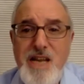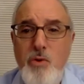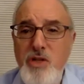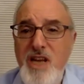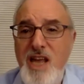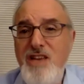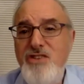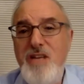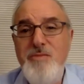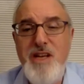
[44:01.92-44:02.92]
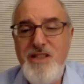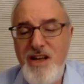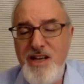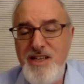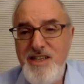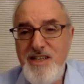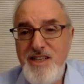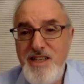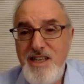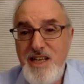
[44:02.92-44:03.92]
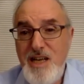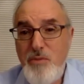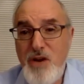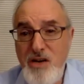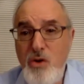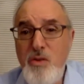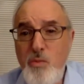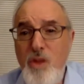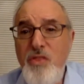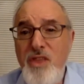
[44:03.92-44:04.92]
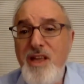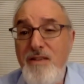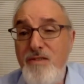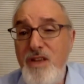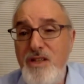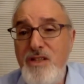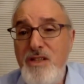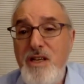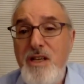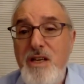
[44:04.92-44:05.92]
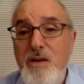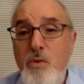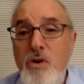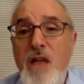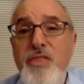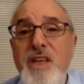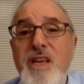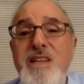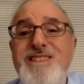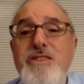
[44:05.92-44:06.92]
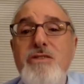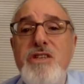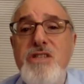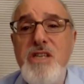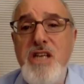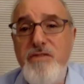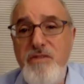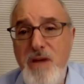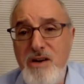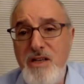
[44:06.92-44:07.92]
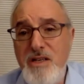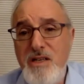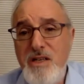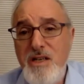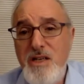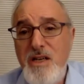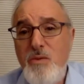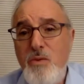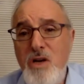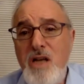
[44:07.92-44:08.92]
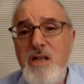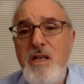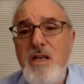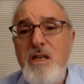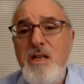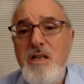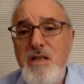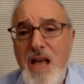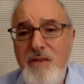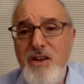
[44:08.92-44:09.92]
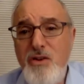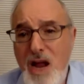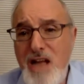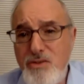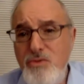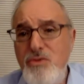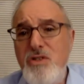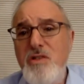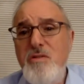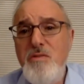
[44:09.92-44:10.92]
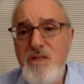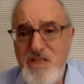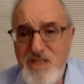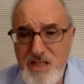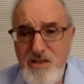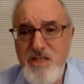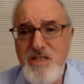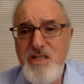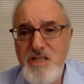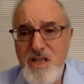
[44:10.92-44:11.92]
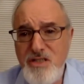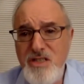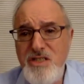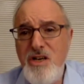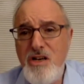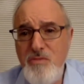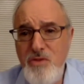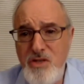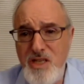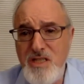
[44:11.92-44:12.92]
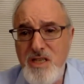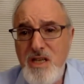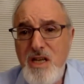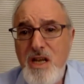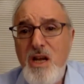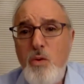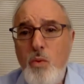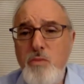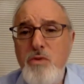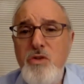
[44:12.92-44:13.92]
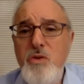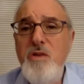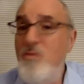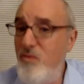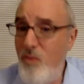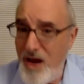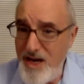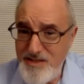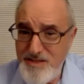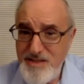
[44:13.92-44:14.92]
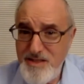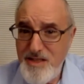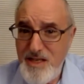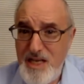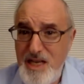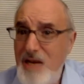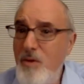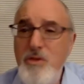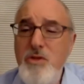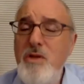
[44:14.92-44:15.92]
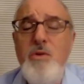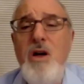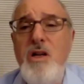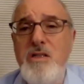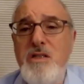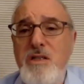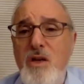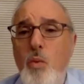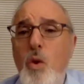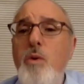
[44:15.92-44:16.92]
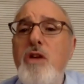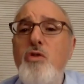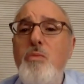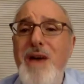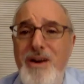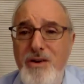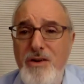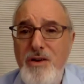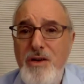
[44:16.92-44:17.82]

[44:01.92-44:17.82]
I'm only an angel, I'm not God. But I know that one thing I feel we're not thinking seriously enough about it. We're not having grassroots, serious discussions in our communities. What we're doing right, what we're doing wrong, what we could do better.